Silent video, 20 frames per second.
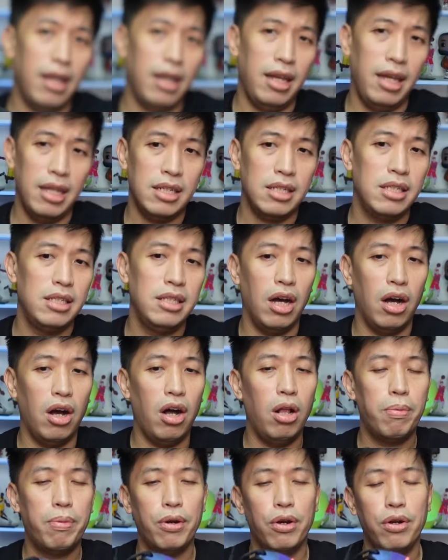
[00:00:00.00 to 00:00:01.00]
is the
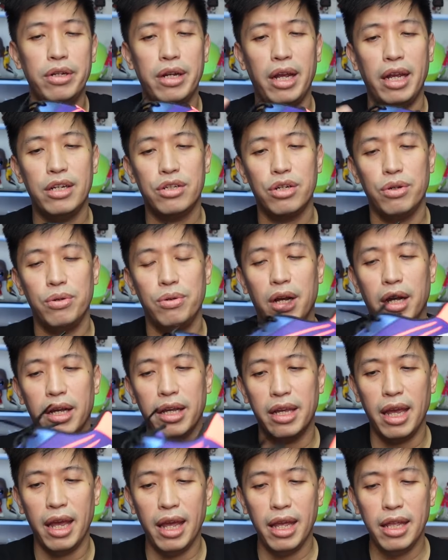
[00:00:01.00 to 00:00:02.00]
All Pro Nitro
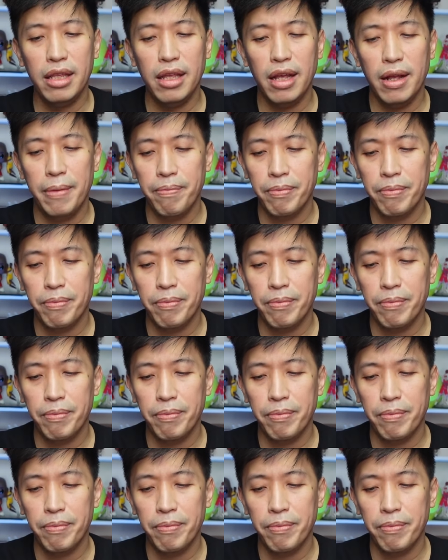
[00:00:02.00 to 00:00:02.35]
again.